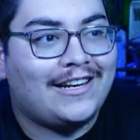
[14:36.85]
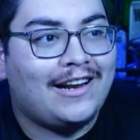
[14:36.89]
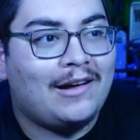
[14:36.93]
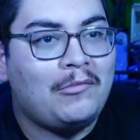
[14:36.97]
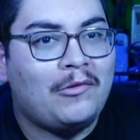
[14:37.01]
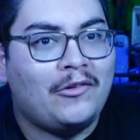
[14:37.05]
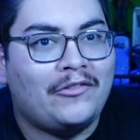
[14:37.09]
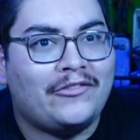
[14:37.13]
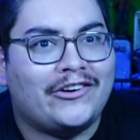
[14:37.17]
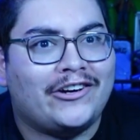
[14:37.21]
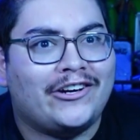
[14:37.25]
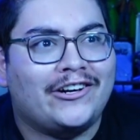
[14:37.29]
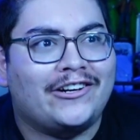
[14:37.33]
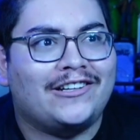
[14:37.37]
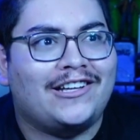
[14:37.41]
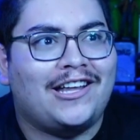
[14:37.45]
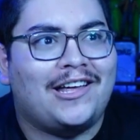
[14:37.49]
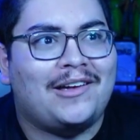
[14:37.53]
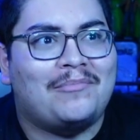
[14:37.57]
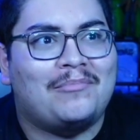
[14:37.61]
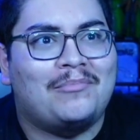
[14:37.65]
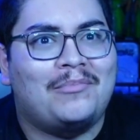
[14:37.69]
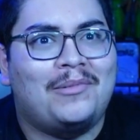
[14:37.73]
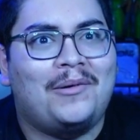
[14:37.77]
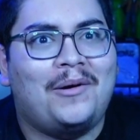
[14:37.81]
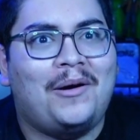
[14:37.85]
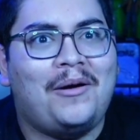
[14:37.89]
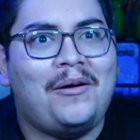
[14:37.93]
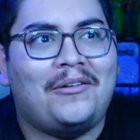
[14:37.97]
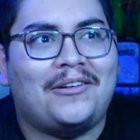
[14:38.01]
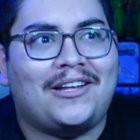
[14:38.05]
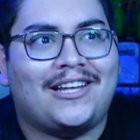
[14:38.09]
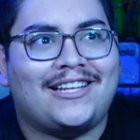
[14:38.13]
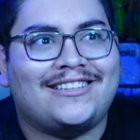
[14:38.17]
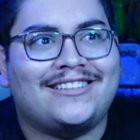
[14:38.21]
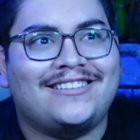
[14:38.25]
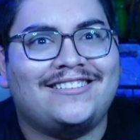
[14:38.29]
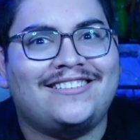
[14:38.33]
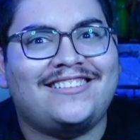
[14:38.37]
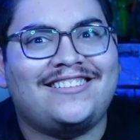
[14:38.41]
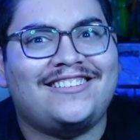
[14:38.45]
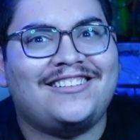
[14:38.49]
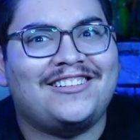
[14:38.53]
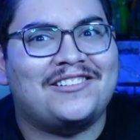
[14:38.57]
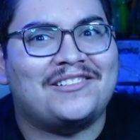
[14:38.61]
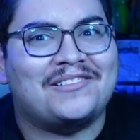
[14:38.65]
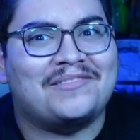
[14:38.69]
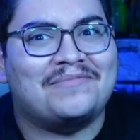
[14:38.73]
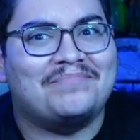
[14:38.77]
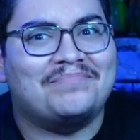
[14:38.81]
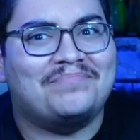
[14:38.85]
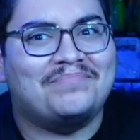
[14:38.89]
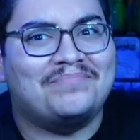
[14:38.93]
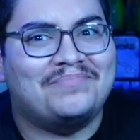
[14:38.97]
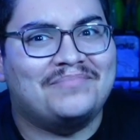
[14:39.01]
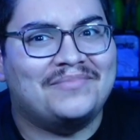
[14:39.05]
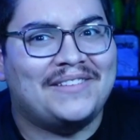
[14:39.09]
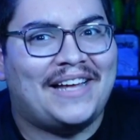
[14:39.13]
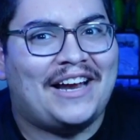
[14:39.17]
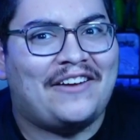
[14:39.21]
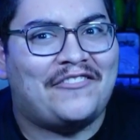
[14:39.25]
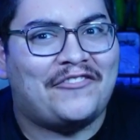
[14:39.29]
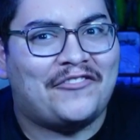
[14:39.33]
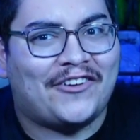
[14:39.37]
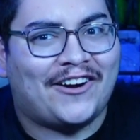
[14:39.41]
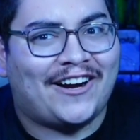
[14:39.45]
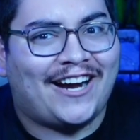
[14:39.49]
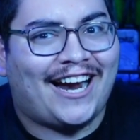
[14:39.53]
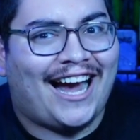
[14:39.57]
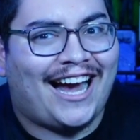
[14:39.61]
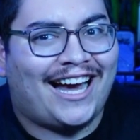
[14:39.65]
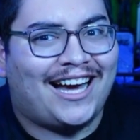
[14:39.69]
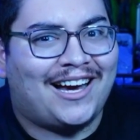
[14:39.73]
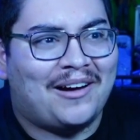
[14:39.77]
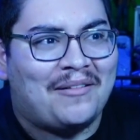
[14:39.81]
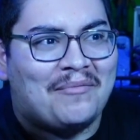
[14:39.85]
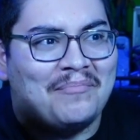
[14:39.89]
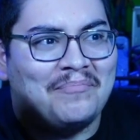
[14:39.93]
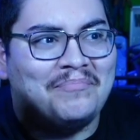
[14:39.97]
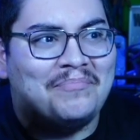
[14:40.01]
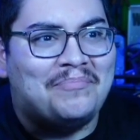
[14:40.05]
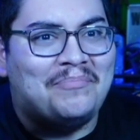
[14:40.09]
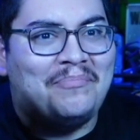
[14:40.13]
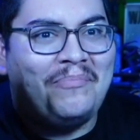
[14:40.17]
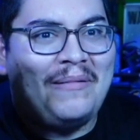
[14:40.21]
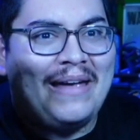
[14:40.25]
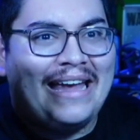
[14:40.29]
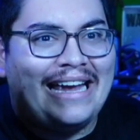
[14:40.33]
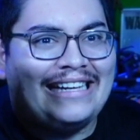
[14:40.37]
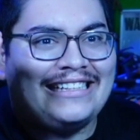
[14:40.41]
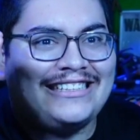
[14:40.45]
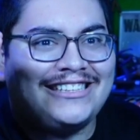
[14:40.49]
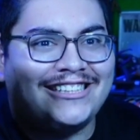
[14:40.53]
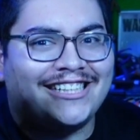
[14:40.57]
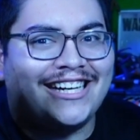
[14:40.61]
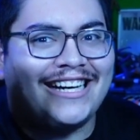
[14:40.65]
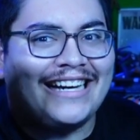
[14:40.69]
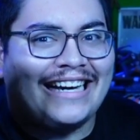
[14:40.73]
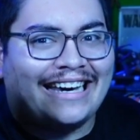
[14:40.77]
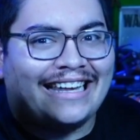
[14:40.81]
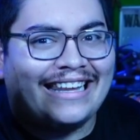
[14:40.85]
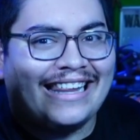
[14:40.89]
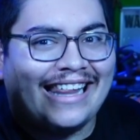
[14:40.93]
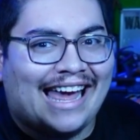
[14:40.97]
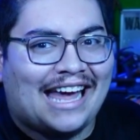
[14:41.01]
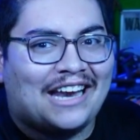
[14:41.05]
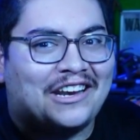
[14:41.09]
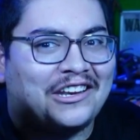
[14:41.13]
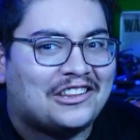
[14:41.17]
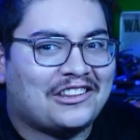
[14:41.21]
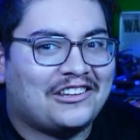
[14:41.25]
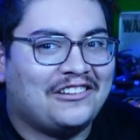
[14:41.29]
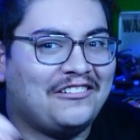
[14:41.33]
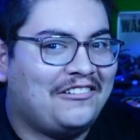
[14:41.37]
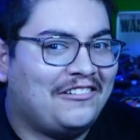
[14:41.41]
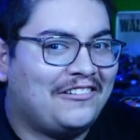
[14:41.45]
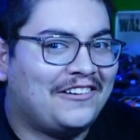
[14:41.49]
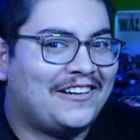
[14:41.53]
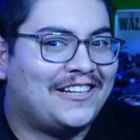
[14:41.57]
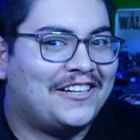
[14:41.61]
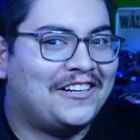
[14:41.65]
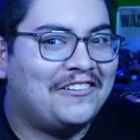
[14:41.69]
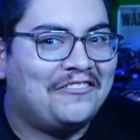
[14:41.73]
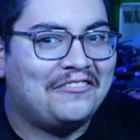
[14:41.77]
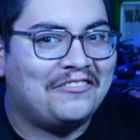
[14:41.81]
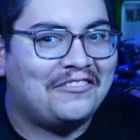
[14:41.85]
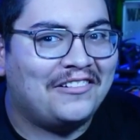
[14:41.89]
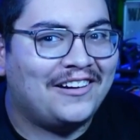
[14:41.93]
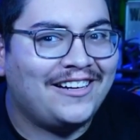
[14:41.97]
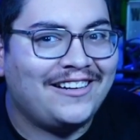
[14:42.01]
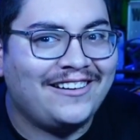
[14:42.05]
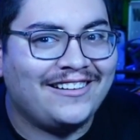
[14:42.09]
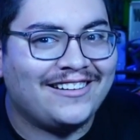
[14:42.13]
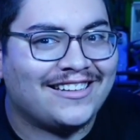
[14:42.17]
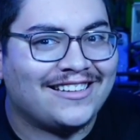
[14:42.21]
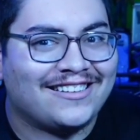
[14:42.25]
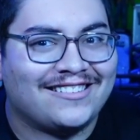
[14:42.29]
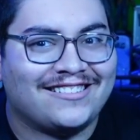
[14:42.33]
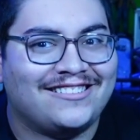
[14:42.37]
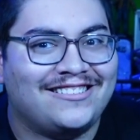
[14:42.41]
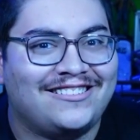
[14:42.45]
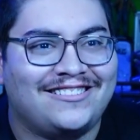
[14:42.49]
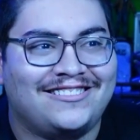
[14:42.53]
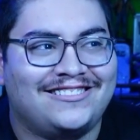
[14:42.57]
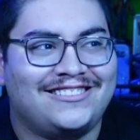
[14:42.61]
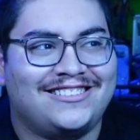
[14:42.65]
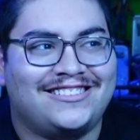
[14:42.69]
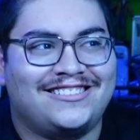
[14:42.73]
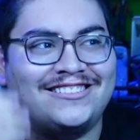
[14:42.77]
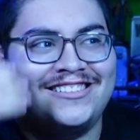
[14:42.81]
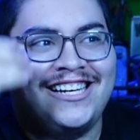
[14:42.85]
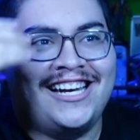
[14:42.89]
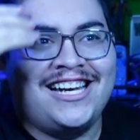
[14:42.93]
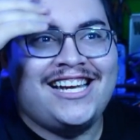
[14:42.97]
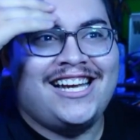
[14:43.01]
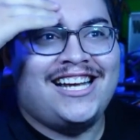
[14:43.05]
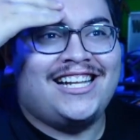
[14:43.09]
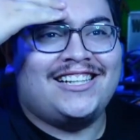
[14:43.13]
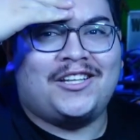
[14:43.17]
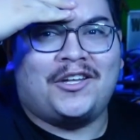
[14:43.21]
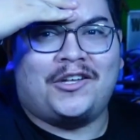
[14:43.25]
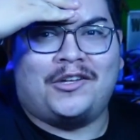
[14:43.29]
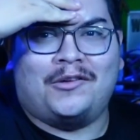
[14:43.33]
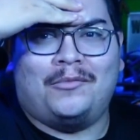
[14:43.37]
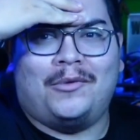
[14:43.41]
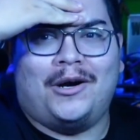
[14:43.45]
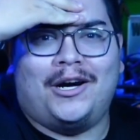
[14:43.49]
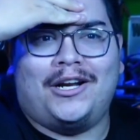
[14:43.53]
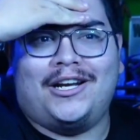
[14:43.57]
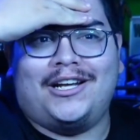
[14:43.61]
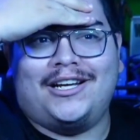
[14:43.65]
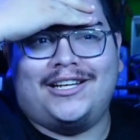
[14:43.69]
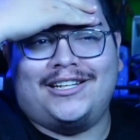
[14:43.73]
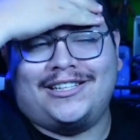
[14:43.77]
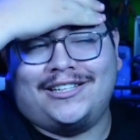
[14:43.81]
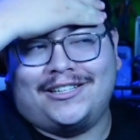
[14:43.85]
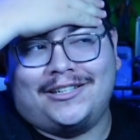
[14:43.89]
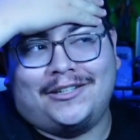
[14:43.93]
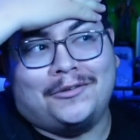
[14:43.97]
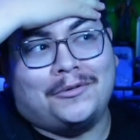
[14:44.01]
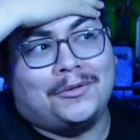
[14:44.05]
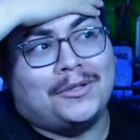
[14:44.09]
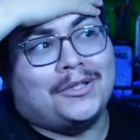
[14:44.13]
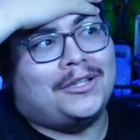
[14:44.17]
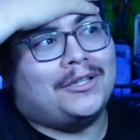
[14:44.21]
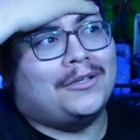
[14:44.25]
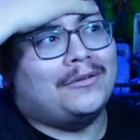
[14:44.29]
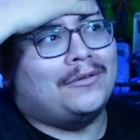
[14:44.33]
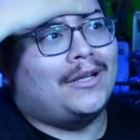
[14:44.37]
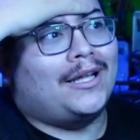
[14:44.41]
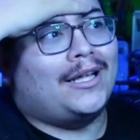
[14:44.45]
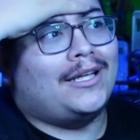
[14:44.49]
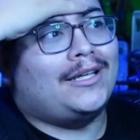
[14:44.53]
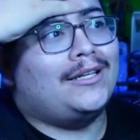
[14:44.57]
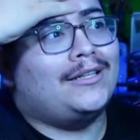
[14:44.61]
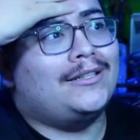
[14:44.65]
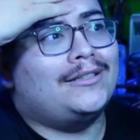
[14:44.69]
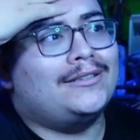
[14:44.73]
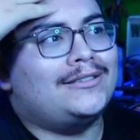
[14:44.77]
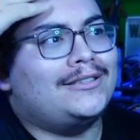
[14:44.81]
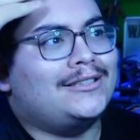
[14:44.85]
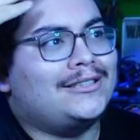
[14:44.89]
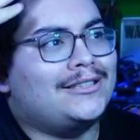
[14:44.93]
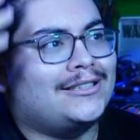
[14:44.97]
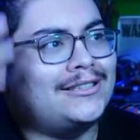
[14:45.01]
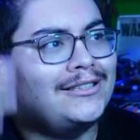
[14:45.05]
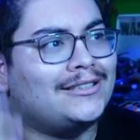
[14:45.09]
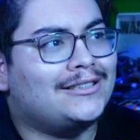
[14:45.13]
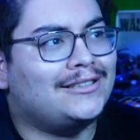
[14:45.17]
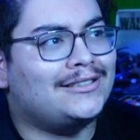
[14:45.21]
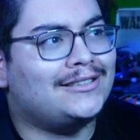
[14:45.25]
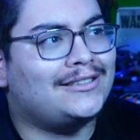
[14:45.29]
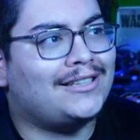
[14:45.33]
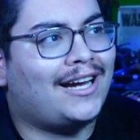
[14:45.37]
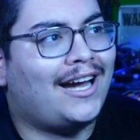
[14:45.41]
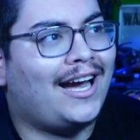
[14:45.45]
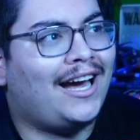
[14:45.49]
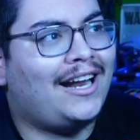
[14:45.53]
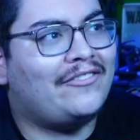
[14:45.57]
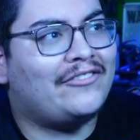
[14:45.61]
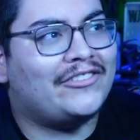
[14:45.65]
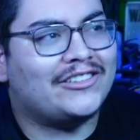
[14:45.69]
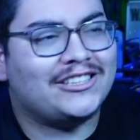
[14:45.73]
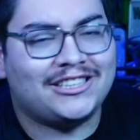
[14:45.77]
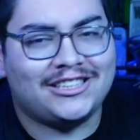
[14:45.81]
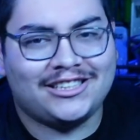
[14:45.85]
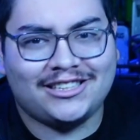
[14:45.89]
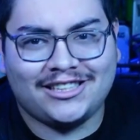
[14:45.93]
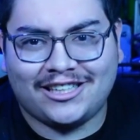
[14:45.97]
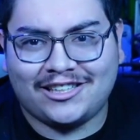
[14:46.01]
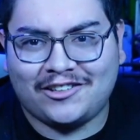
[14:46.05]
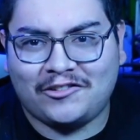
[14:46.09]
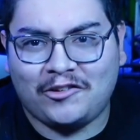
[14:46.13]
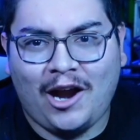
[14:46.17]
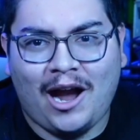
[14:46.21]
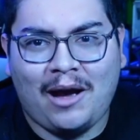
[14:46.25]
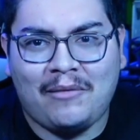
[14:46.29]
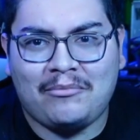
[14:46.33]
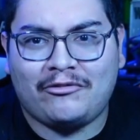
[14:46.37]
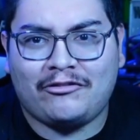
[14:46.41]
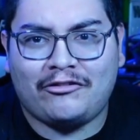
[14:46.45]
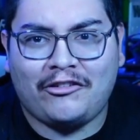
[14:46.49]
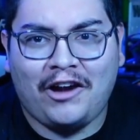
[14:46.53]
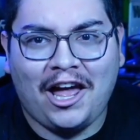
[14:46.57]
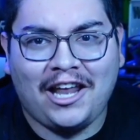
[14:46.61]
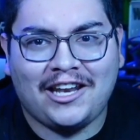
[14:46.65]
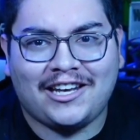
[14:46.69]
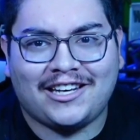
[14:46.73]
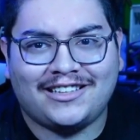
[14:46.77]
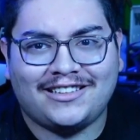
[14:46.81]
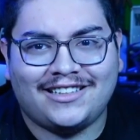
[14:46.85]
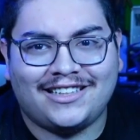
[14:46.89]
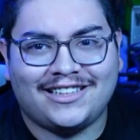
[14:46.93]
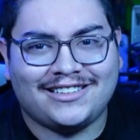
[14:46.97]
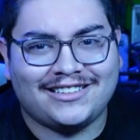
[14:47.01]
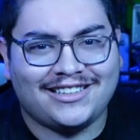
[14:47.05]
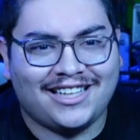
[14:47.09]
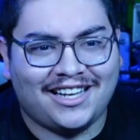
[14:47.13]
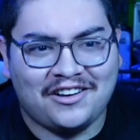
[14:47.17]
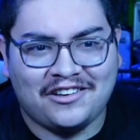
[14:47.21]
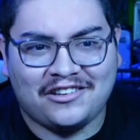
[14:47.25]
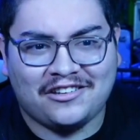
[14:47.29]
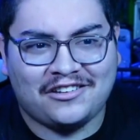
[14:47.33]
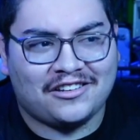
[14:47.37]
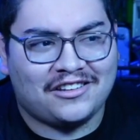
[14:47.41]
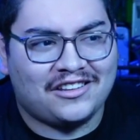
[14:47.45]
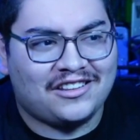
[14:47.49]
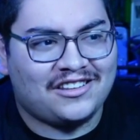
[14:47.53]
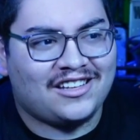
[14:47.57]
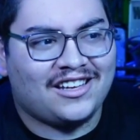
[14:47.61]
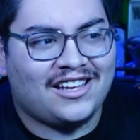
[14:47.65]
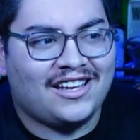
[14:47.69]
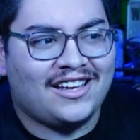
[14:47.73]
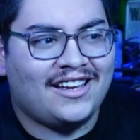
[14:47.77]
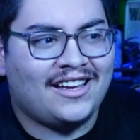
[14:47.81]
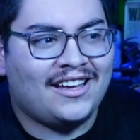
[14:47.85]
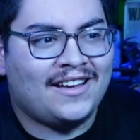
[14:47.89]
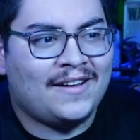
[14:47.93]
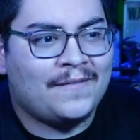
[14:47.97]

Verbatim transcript: And I'm over here like, bro, like, this dude, like, forgot a big chunk of that story. No wonder this dude doesn't want nothing to do with you. Like, you're, you're kind of a, a crap friend. Like, that's just...